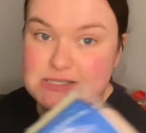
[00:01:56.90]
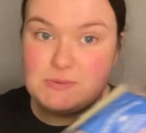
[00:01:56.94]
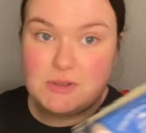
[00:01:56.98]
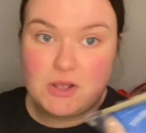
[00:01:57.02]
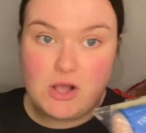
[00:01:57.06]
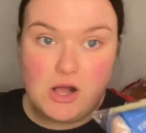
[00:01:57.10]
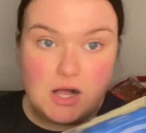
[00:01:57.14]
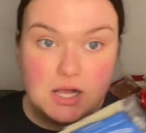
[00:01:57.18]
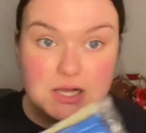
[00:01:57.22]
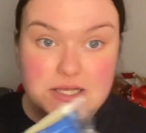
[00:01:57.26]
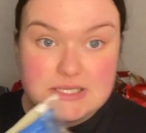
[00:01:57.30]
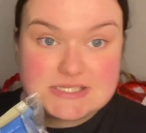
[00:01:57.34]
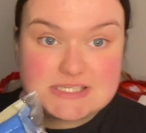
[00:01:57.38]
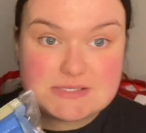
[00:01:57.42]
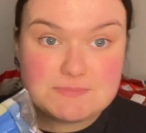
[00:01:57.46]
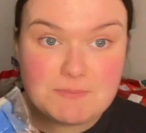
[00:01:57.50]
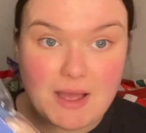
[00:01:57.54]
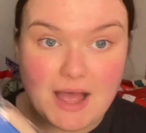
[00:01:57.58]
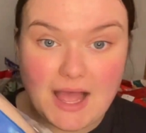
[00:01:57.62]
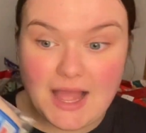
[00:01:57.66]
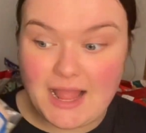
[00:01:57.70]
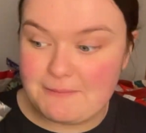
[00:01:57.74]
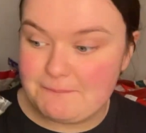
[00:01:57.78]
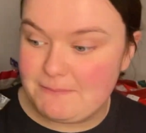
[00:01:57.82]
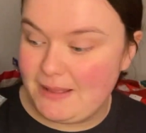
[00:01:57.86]
because
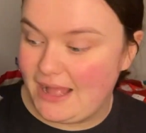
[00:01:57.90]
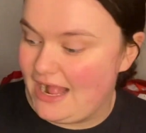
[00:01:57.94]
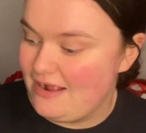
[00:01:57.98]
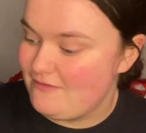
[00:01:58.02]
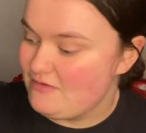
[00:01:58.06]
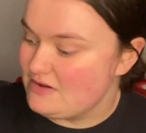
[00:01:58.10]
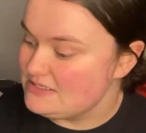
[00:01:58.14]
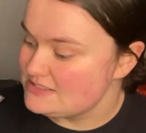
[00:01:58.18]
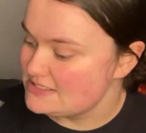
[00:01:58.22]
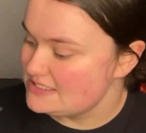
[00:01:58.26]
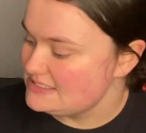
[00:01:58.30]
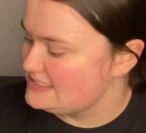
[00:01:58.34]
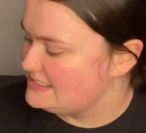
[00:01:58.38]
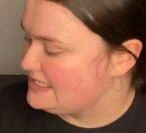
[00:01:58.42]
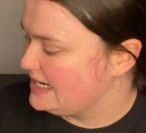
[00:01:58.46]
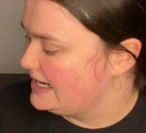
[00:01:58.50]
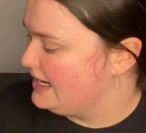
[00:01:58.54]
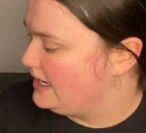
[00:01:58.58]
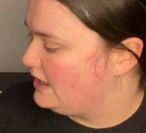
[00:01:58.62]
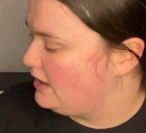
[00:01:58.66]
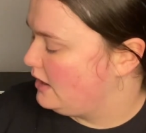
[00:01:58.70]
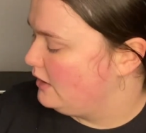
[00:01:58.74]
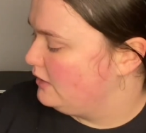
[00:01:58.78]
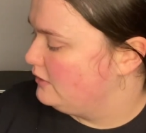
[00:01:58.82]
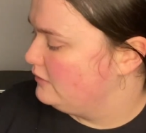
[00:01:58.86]
my parents are
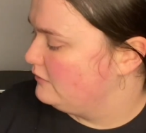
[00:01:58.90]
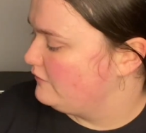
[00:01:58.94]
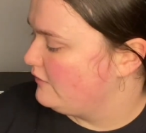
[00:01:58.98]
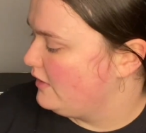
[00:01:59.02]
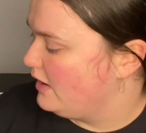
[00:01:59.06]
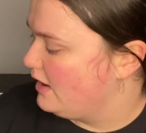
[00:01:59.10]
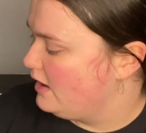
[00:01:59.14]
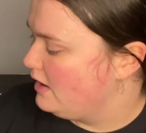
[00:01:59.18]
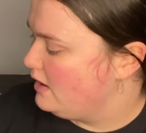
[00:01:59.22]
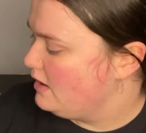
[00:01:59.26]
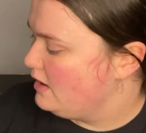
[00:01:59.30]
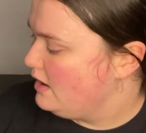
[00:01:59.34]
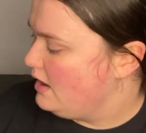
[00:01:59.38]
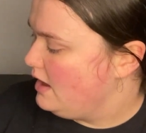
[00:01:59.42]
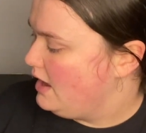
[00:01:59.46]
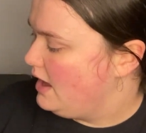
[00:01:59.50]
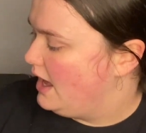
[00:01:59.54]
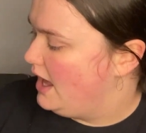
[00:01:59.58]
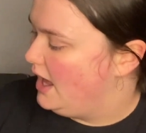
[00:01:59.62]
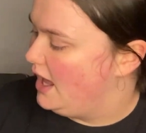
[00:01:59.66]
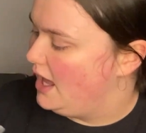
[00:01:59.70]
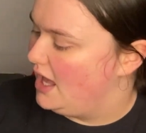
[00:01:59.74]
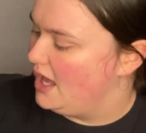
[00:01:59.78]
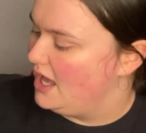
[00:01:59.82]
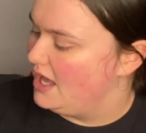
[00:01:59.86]
staying over
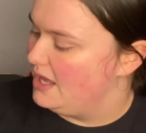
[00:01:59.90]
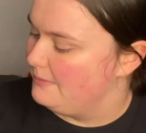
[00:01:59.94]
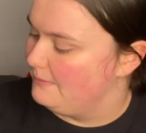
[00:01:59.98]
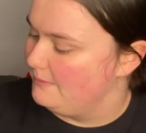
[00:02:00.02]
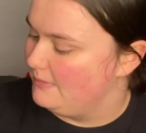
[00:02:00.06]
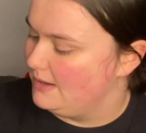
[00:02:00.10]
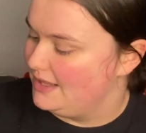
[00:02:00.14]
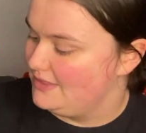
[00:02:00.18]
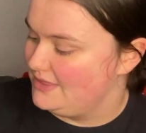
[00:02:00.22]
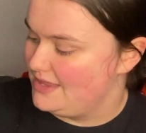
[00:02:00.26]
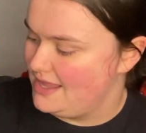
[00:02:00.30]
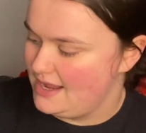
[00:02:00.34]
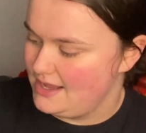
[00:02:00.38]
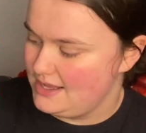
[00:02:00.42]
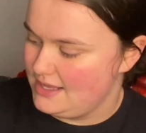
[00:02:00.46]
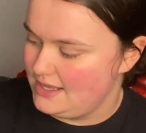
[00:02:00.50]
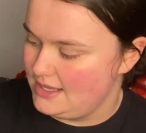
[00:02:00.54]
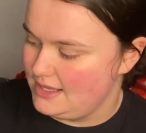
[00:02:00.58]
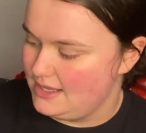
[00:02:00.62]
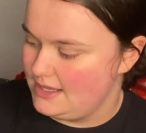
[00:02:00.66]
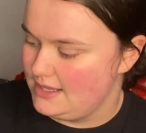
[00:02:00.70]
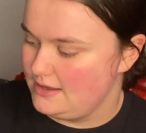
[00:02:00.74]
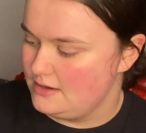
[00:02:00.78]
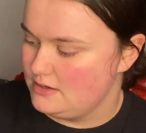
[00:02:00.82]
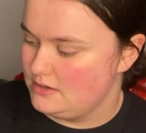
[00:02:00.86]
um, and they
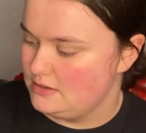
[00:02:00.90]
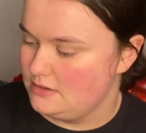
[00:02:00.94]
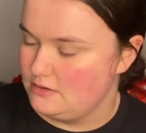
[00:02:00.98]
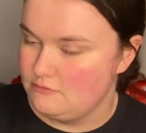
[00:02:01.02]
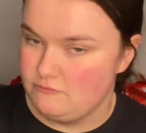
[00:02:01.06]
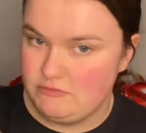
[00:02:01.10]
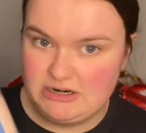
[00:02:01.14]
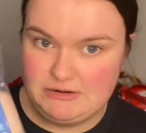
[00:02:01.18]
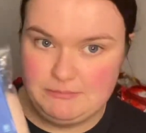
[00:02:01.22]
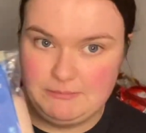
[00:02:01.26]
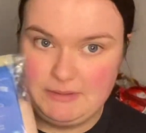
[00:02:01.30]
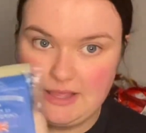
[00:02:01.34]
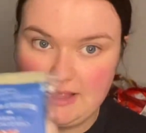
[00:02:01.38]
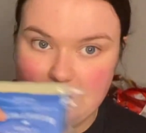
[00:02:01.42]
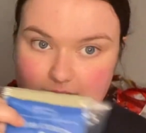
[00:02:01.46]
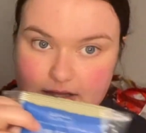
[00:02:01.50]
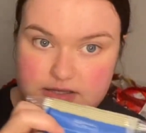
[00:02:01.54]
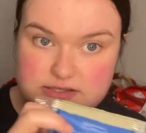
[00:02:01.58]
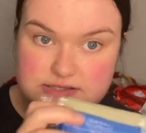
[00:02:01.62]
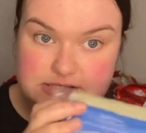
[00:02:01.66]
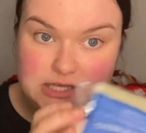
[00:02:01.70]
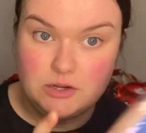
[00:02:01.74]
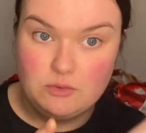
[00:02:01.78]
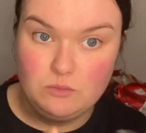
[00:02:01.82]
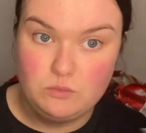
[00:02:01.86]
eat red meat,
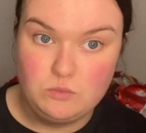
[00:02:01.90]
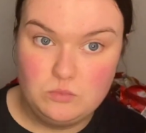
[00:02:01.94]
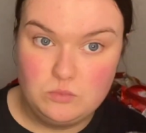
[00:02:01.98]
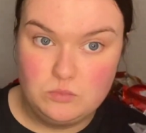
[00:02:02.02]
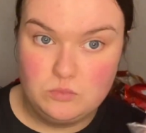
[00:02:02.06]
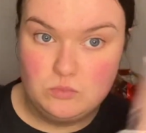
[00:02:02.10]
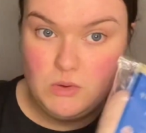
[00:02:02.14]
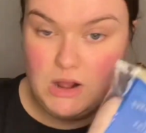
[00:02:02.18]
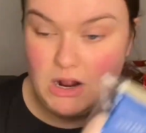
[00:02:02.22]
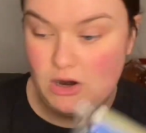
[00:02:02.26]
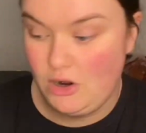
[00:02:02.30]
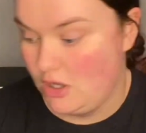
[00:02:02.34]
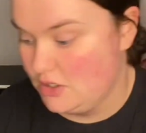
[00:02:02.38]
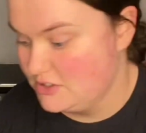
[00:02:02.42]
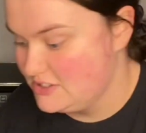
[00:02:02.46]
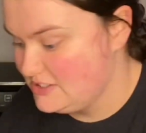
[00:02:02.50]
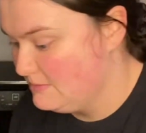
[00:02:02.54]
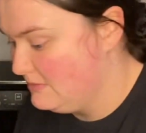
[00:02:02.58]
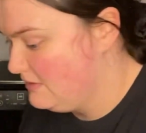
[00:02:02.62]
so I got some